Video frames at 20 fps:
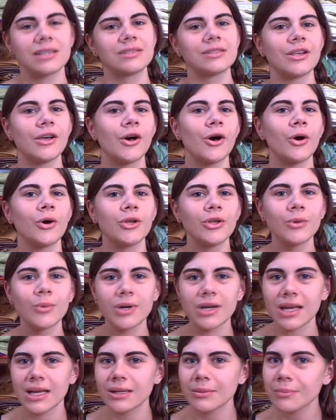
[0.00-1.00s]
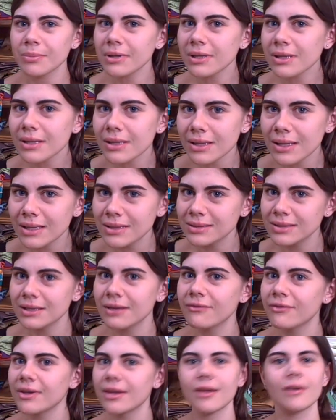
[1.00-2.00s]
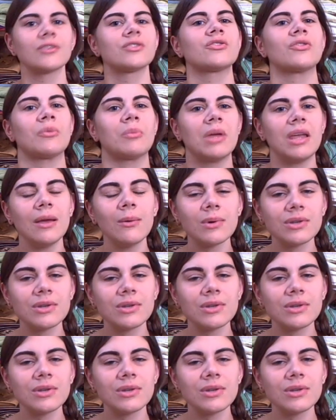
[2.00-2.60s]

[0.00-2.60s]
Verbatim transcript: So you will get plenty of videos from me,